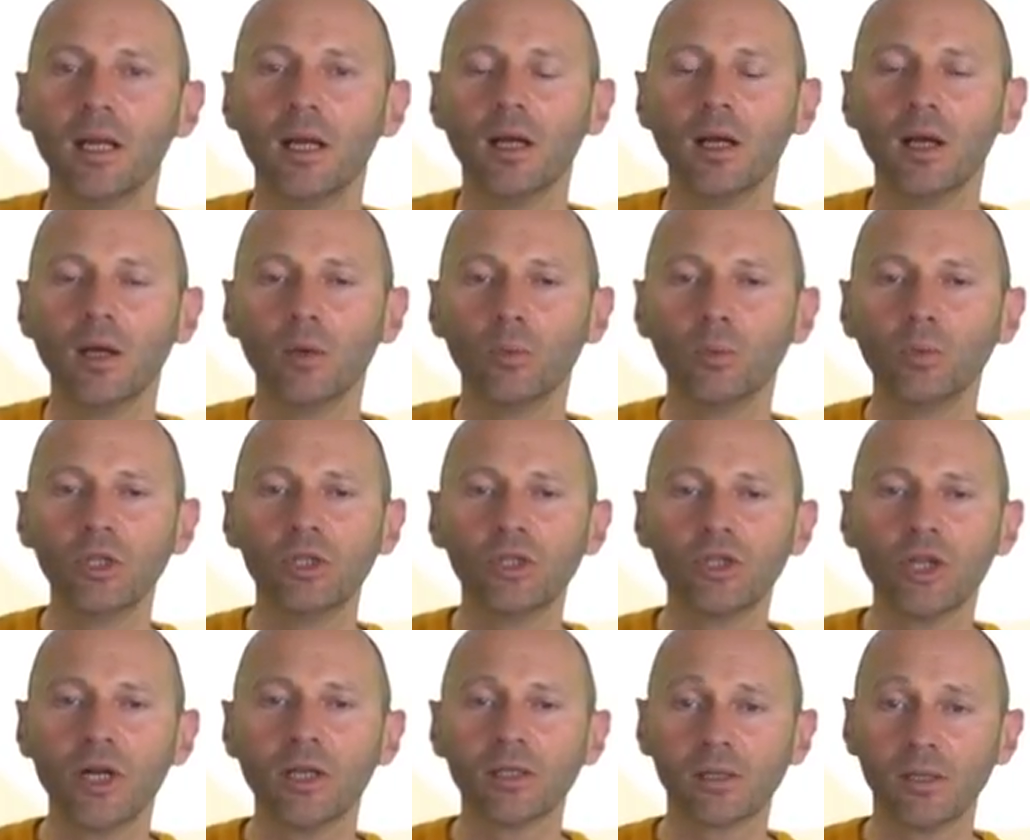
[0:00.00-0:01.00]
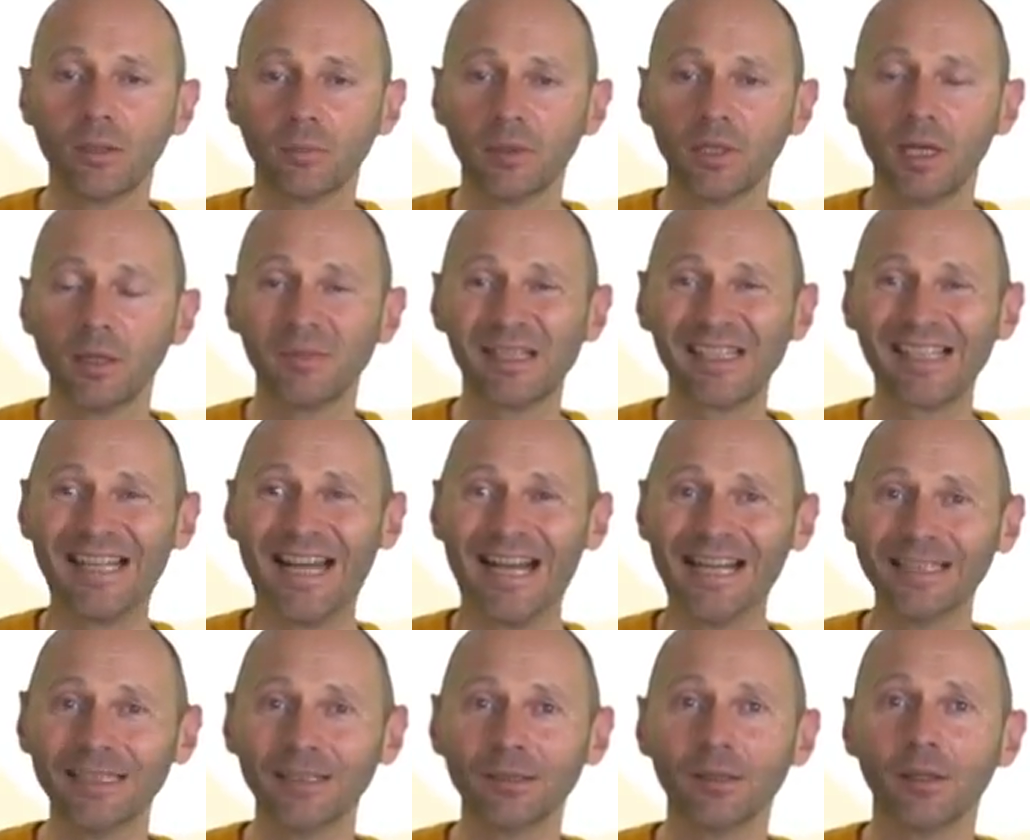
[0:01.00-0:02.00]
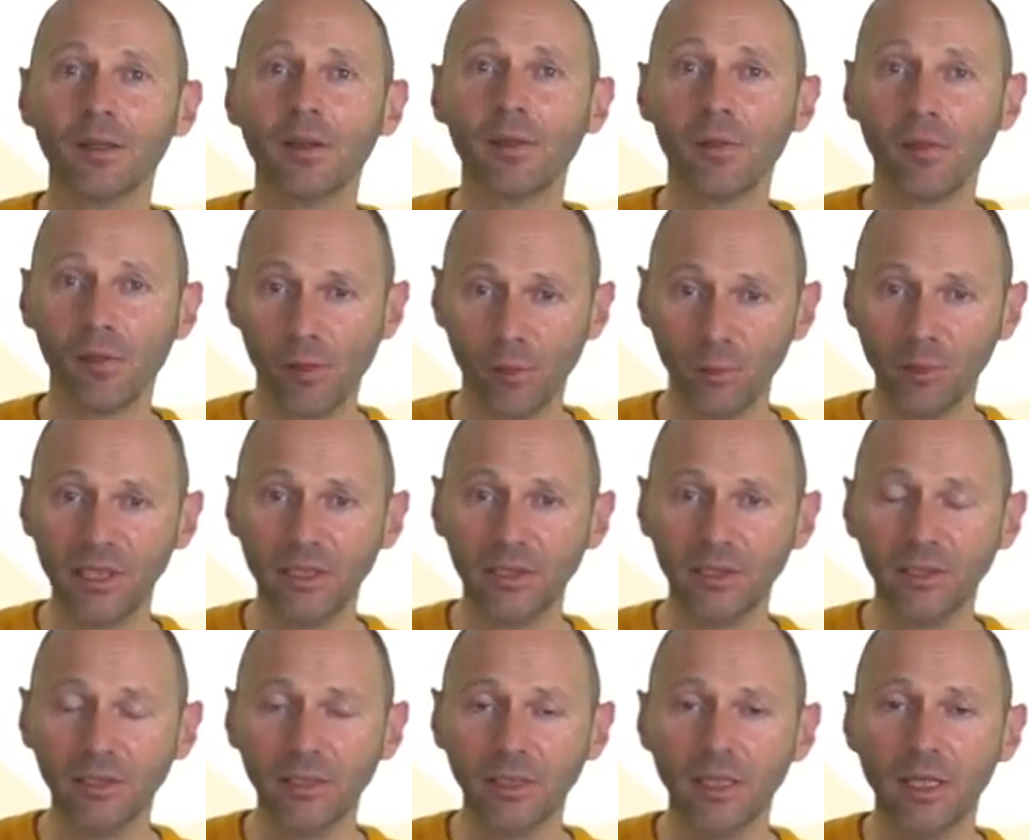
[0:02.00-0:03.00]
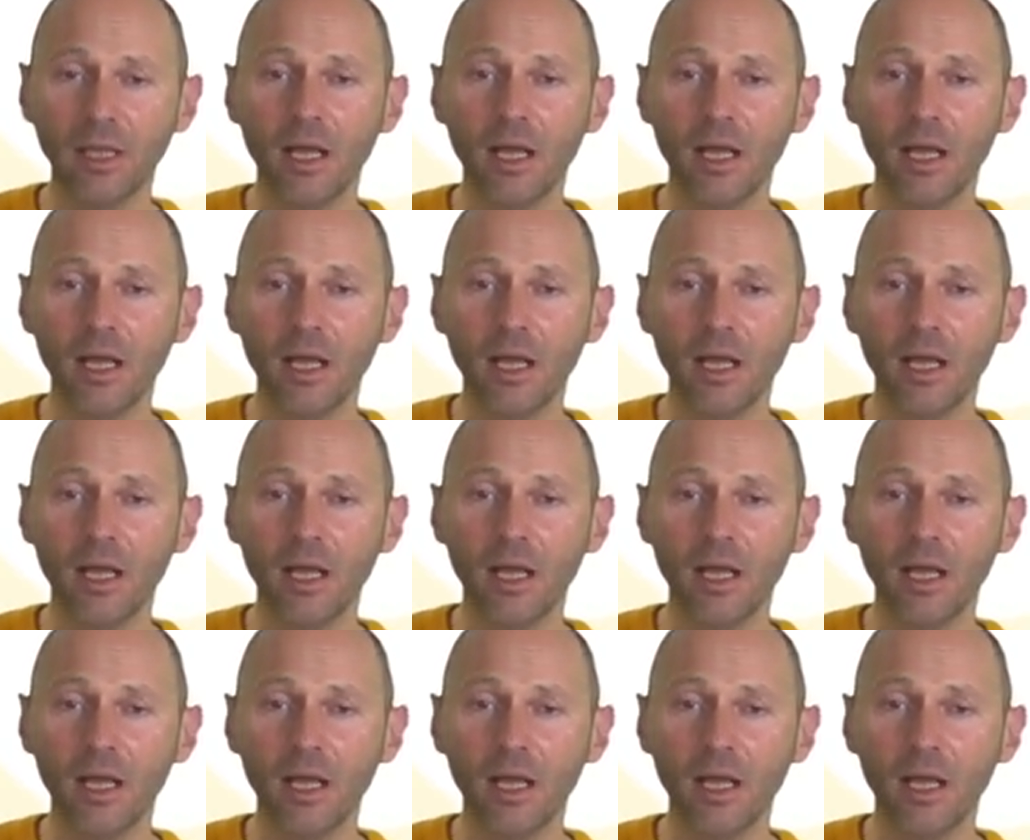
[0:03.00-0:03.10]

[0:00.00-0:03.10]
which are sometimes scanned in 3D.